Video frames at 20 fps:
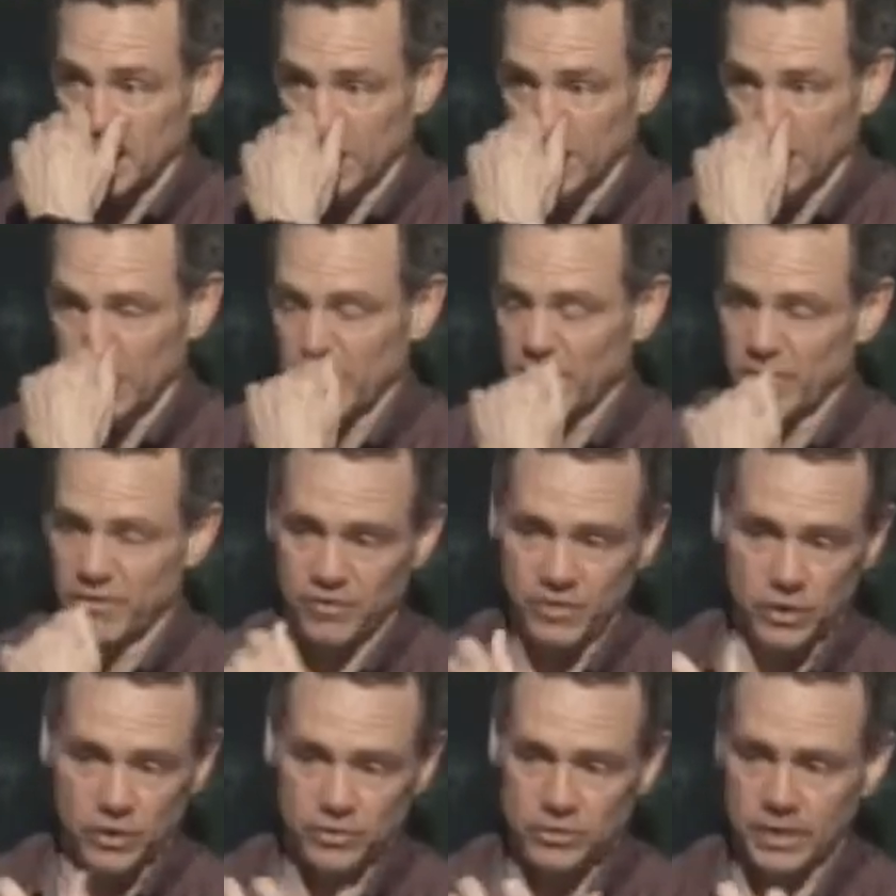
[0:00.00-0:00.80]
It, it
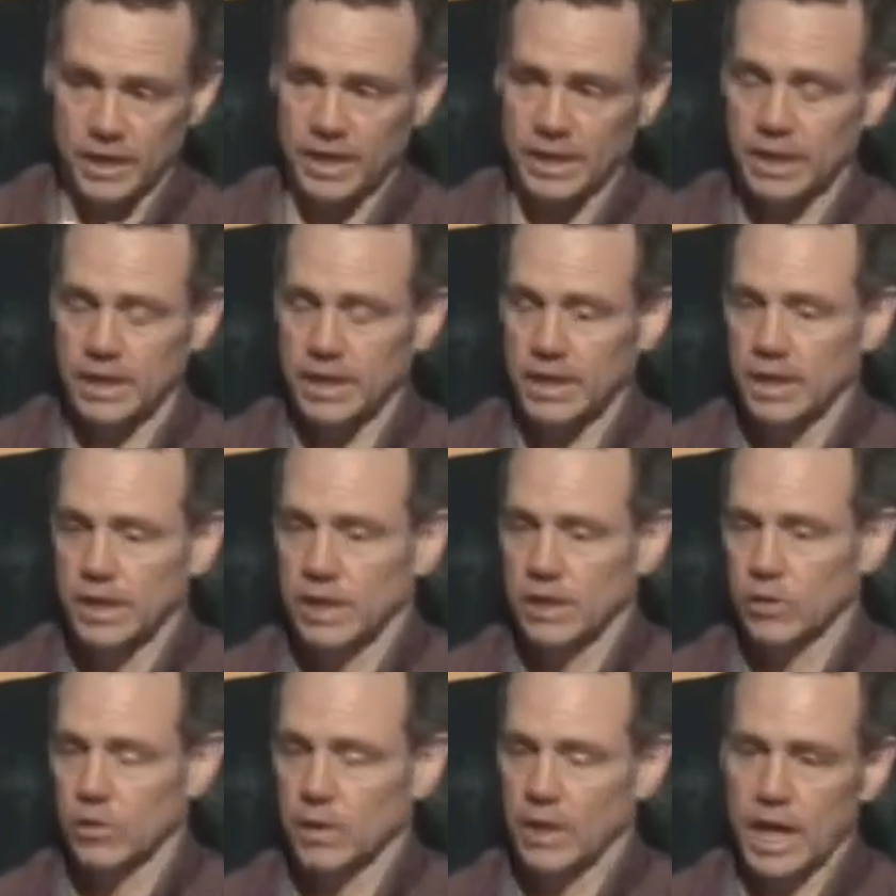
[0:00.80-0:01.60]
feels like,
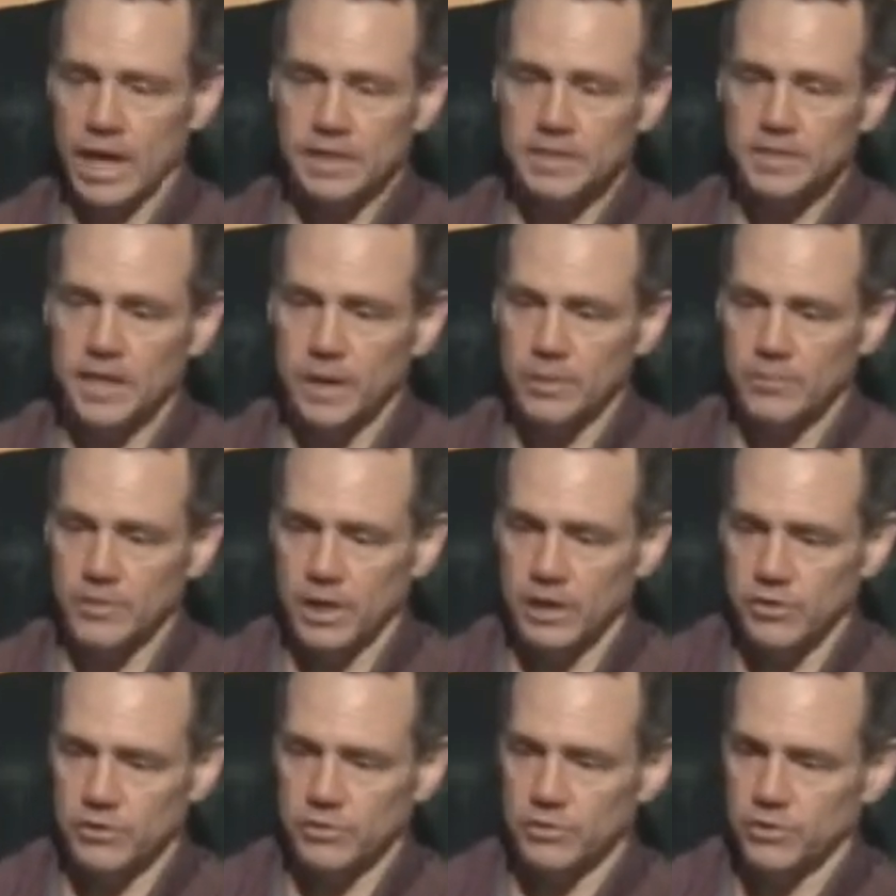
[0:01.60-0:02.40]
you know, a lot of times
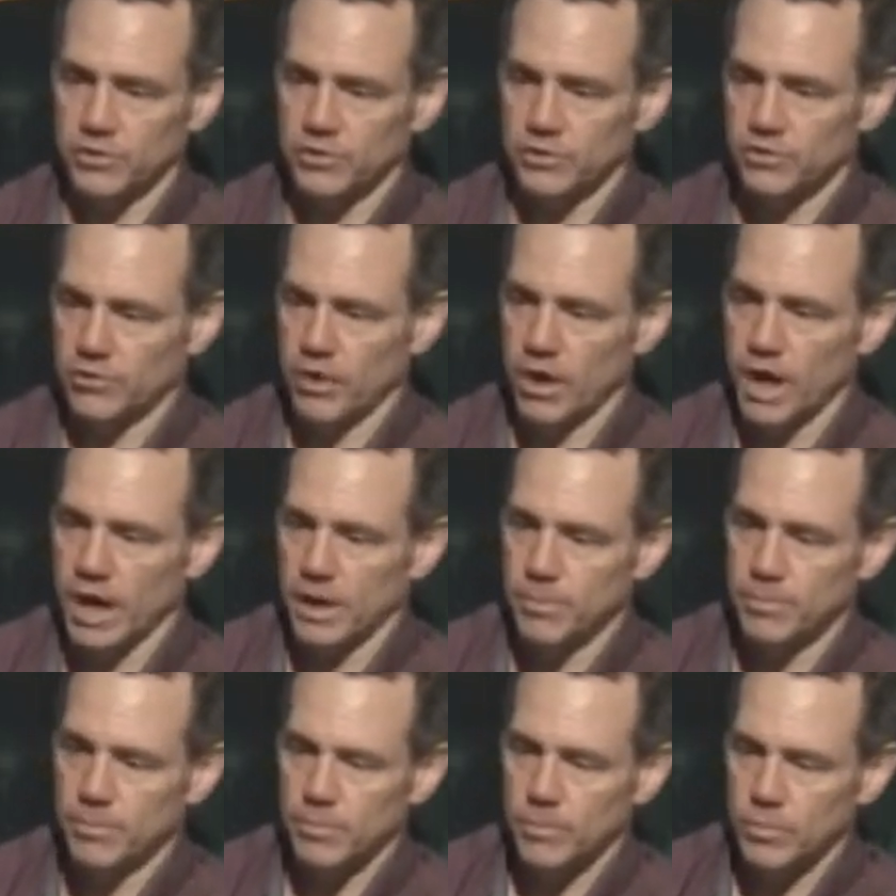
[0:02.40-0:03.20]
I used to
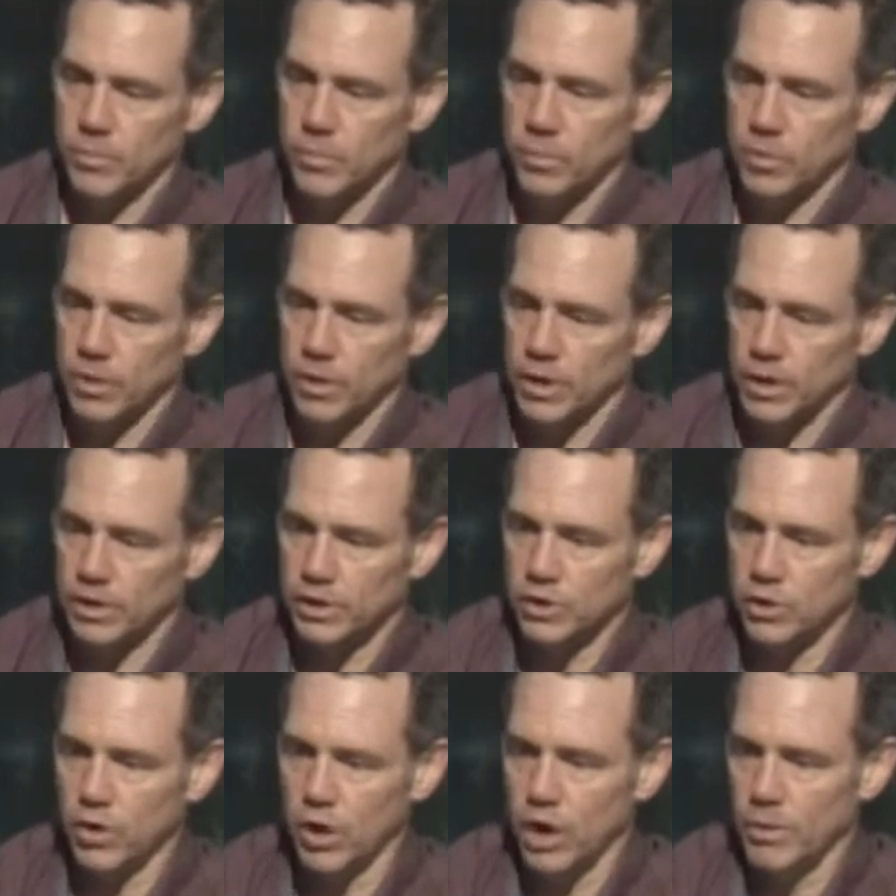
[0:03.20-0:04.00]
describe, uh,
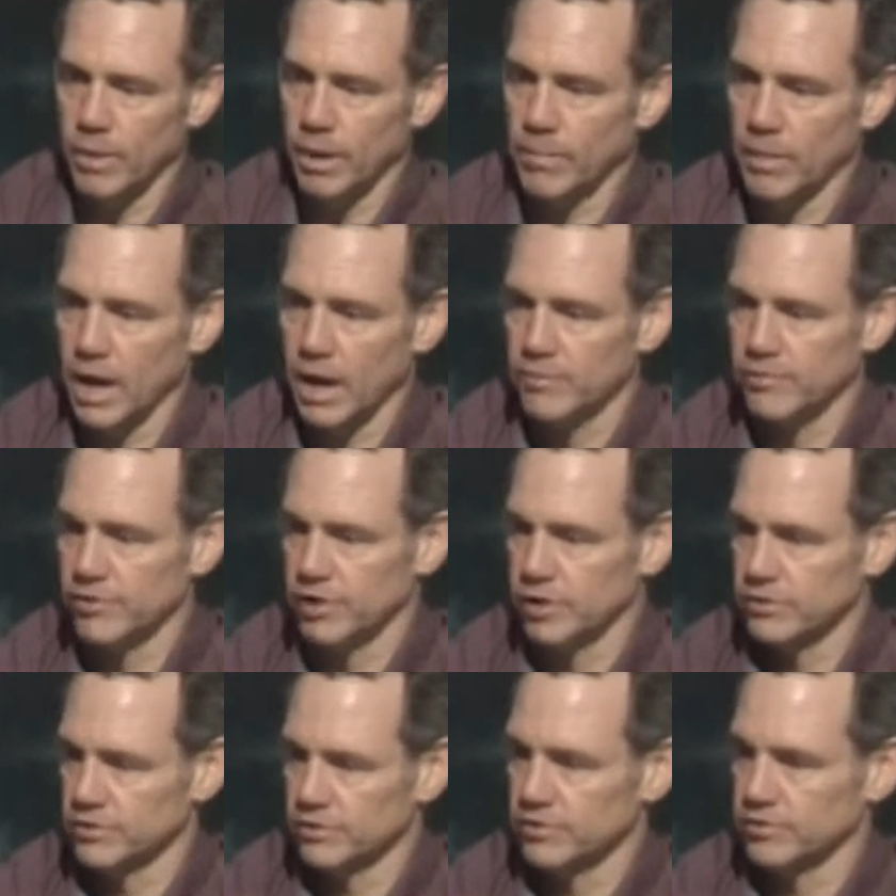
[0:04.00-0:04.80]
you know, how my mom
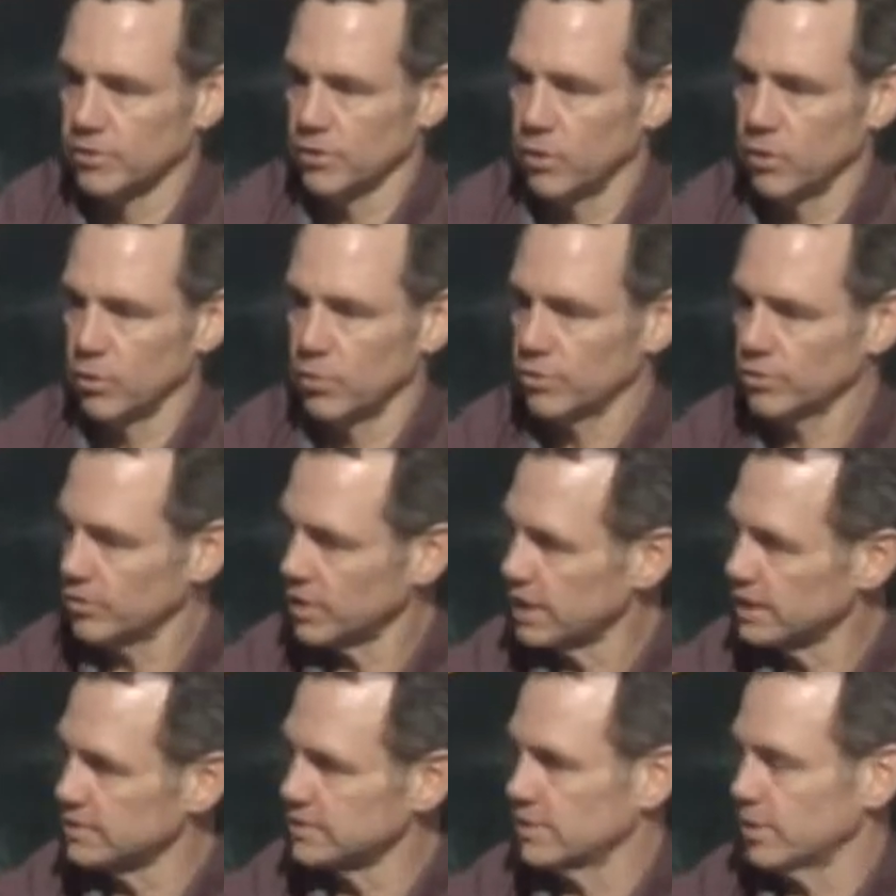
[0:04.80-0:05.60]
felt as though it
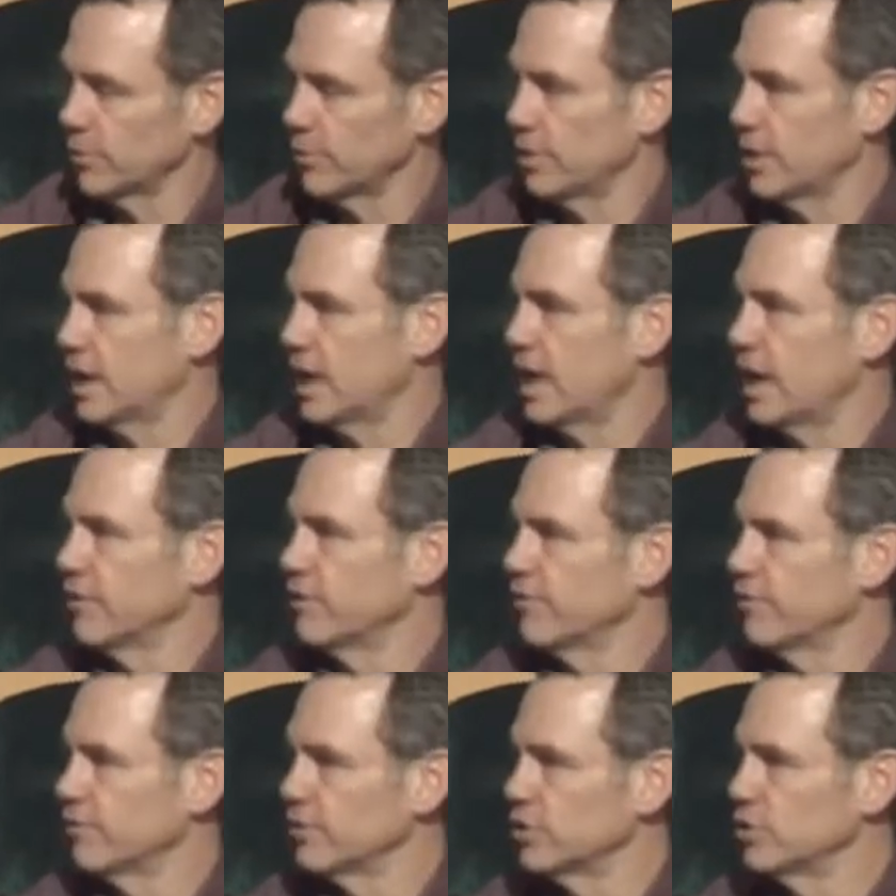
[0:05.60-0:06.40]
was like someone that
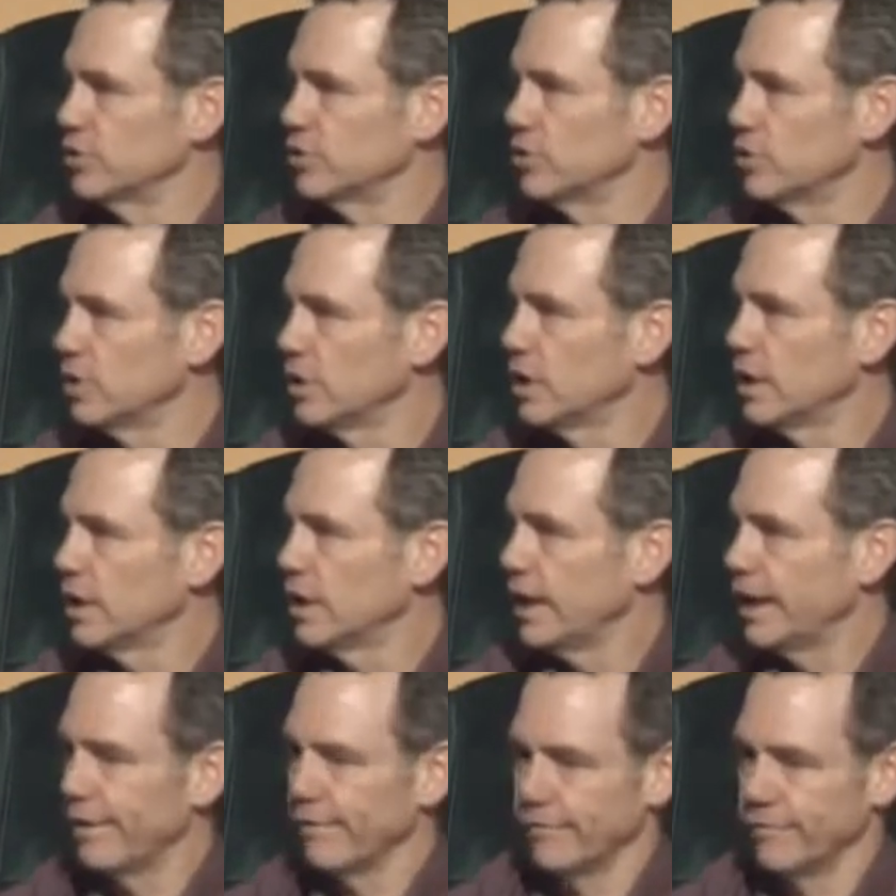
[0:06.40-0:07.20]
had the flu
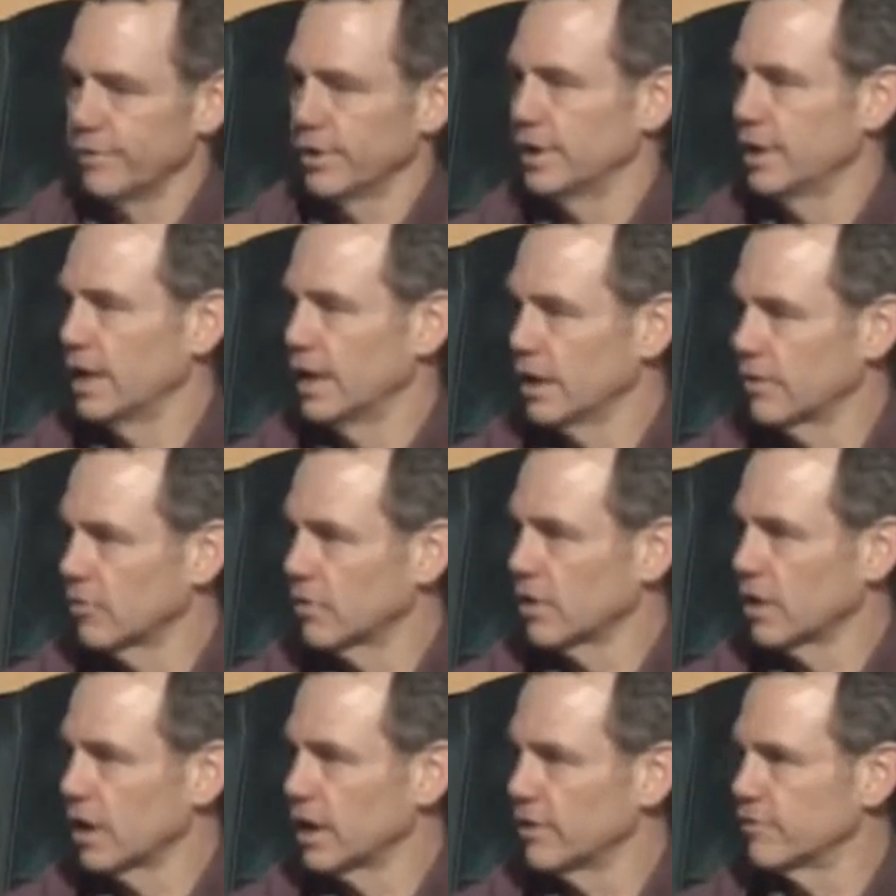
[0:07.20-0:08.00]
every day of
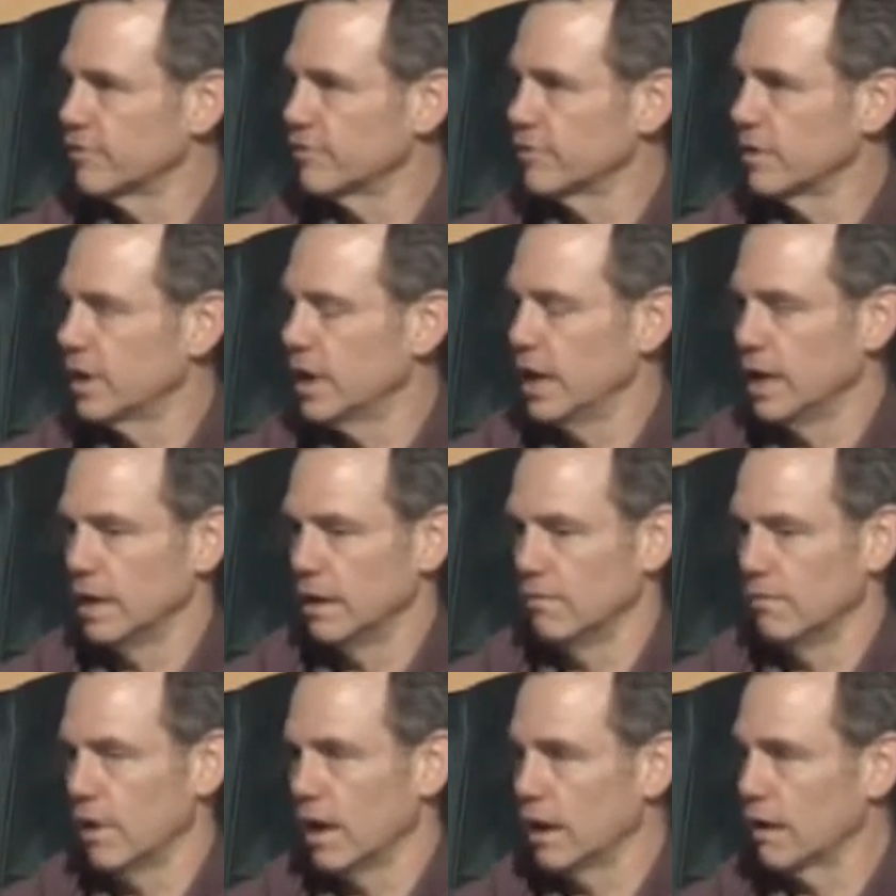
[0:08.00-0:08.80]
her life.
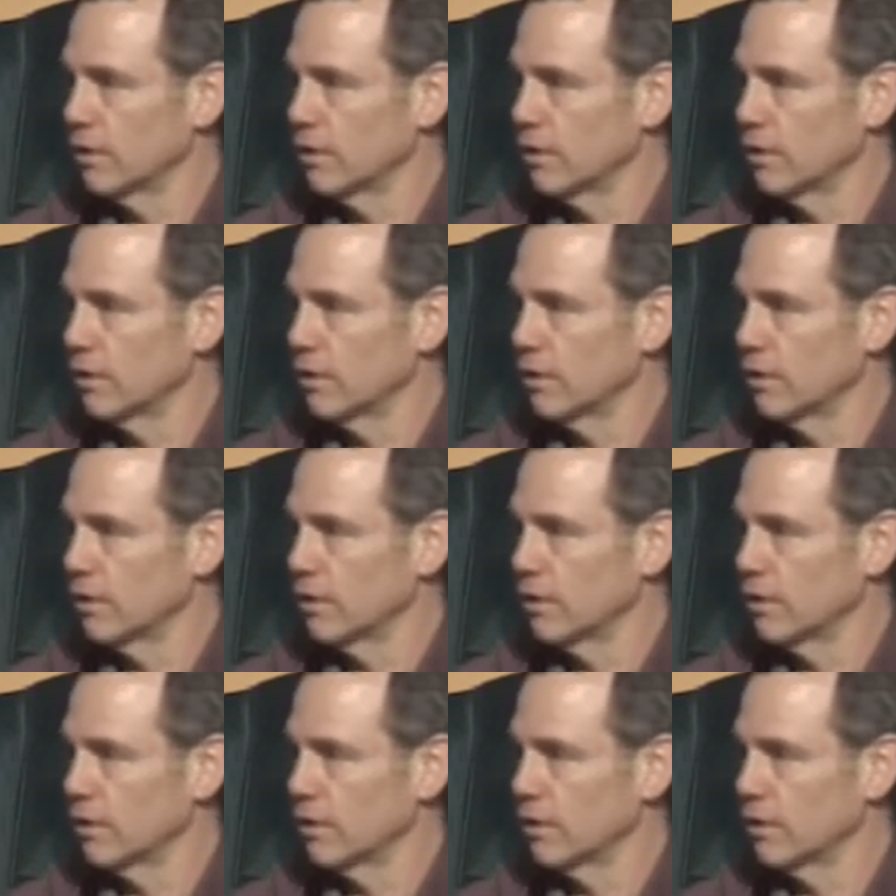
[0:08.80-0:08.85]
And mm-hmm.